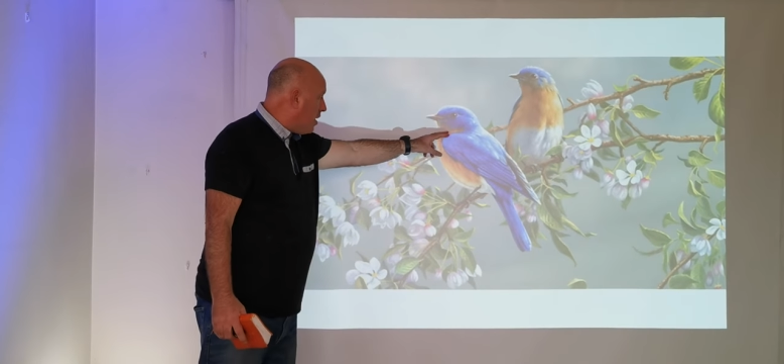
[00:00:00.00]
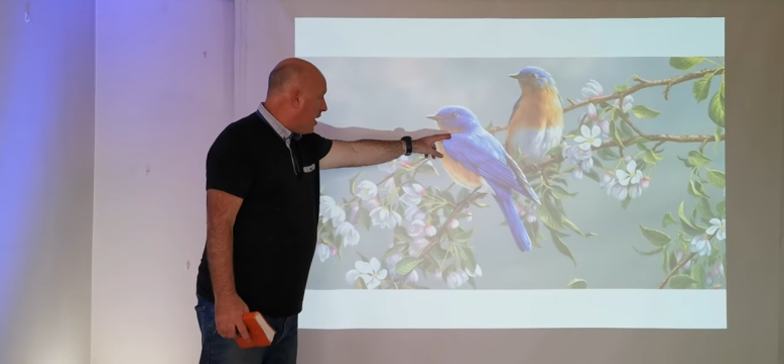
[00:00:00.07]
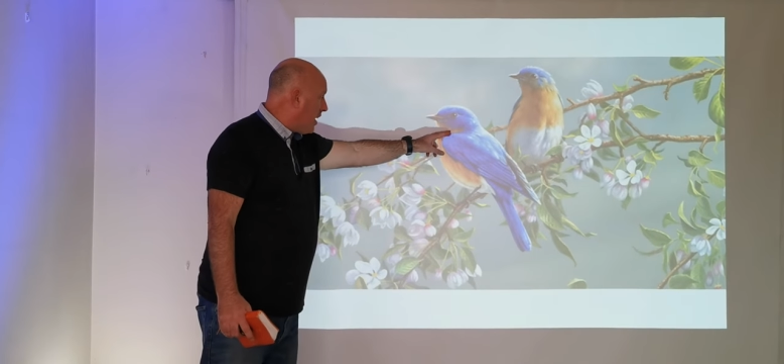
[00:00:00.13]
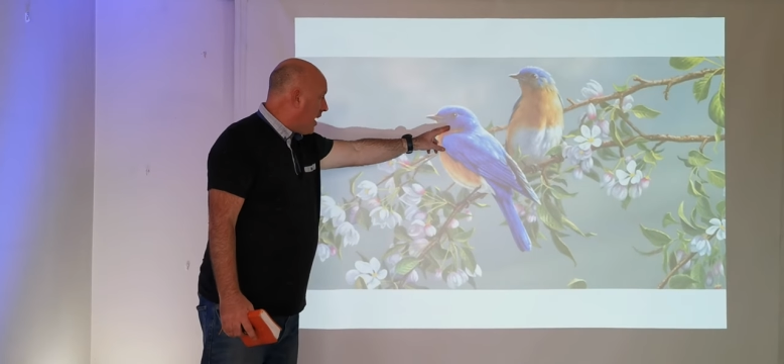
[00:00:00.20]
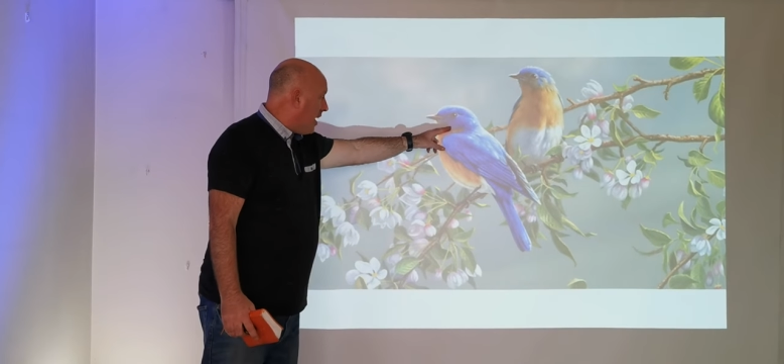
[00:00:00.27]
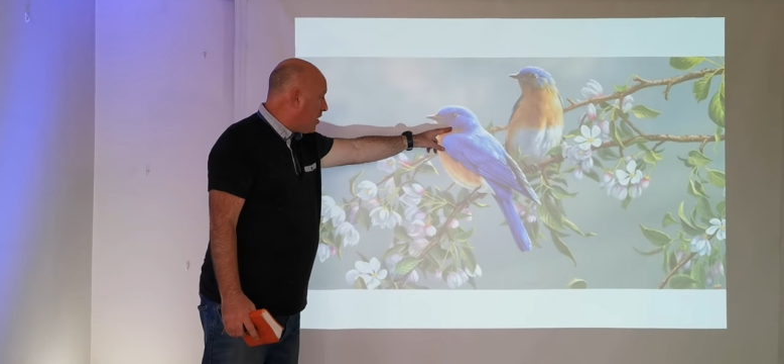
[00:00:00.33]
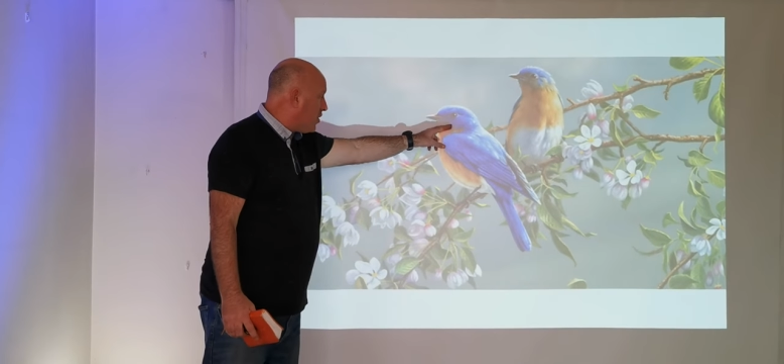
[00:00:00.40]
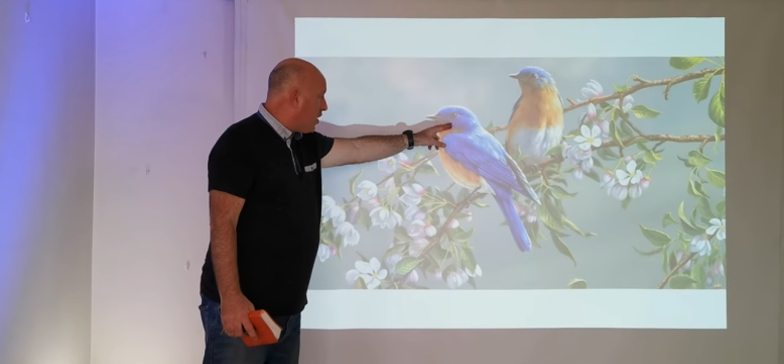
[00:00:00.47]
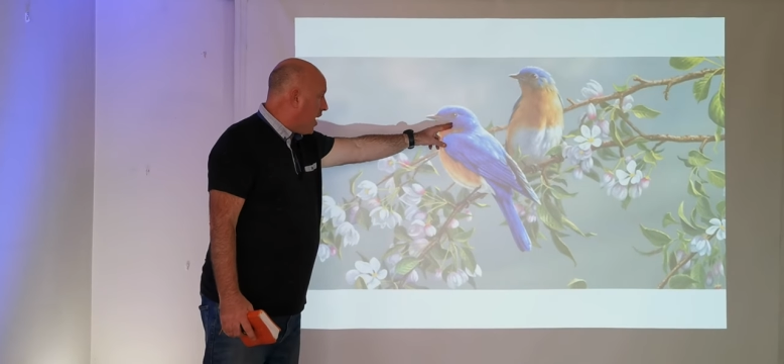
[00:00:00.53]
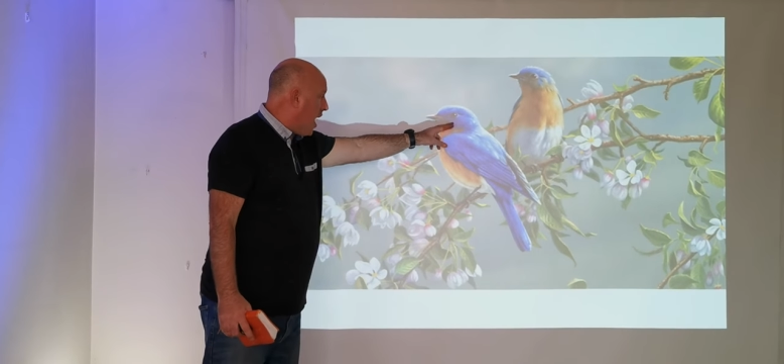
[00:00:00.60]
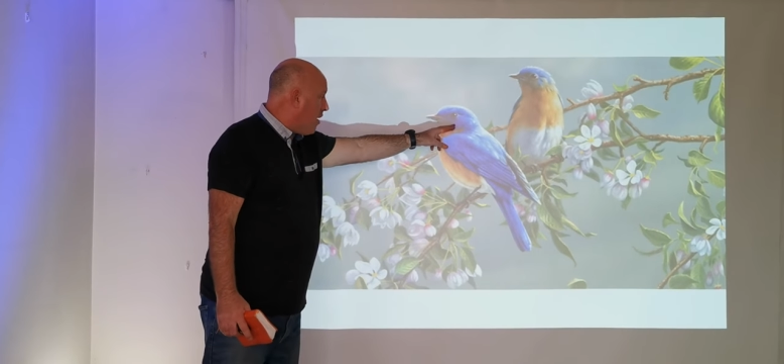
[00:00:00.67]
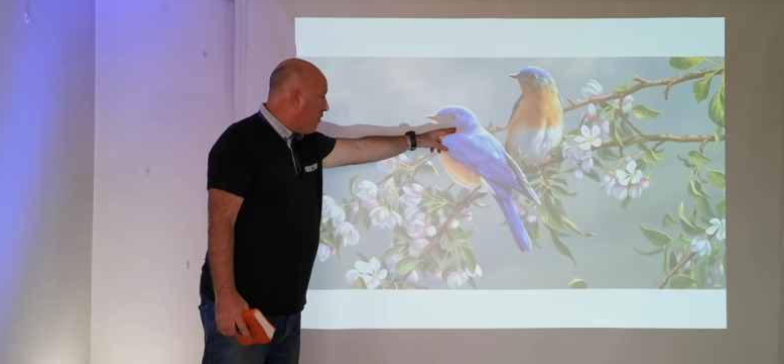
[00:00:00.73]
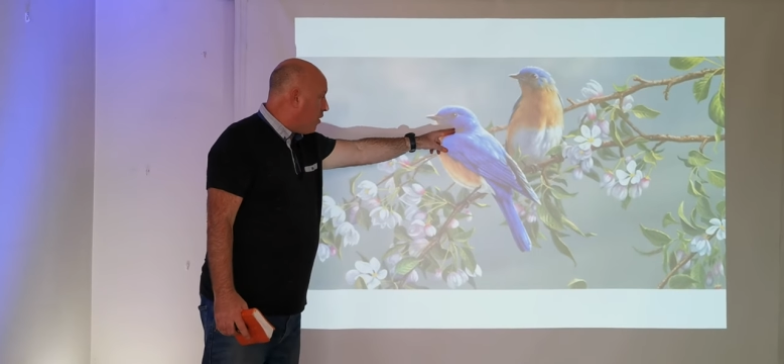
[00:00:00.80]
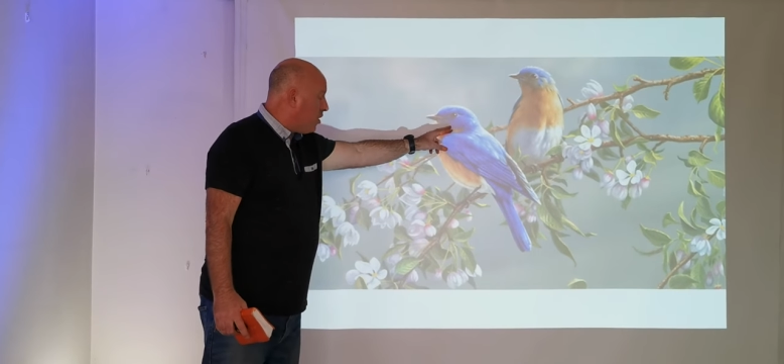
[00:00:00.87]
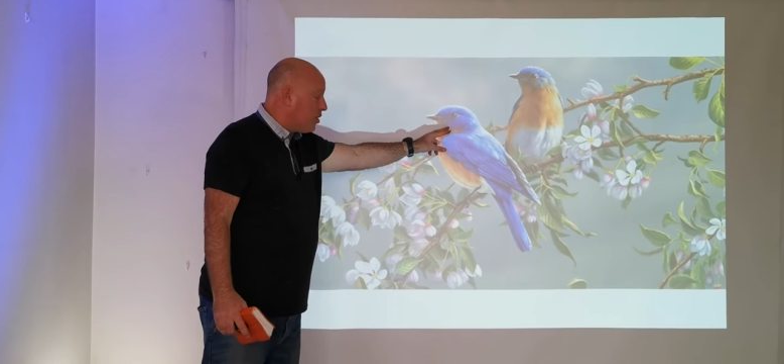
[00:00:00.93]
you can't see
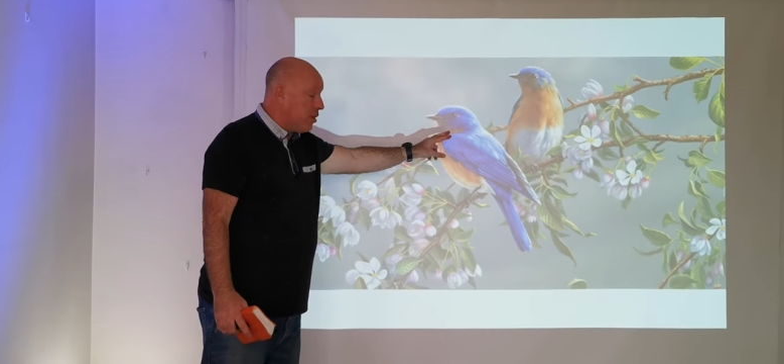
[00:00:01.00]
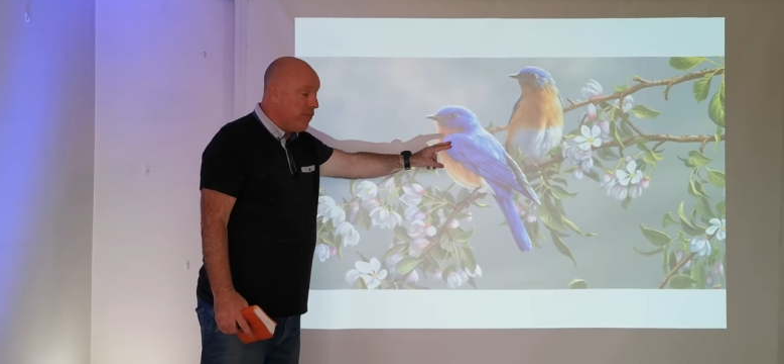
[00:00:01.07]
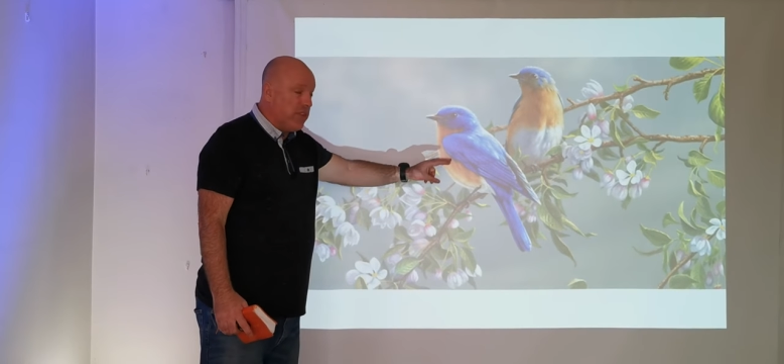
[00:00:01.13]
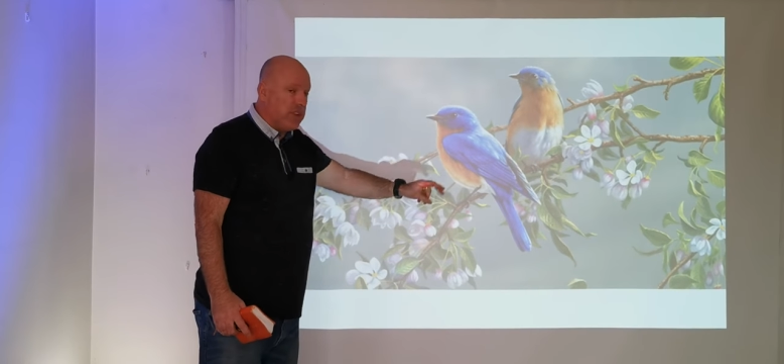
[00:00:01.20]
evidence of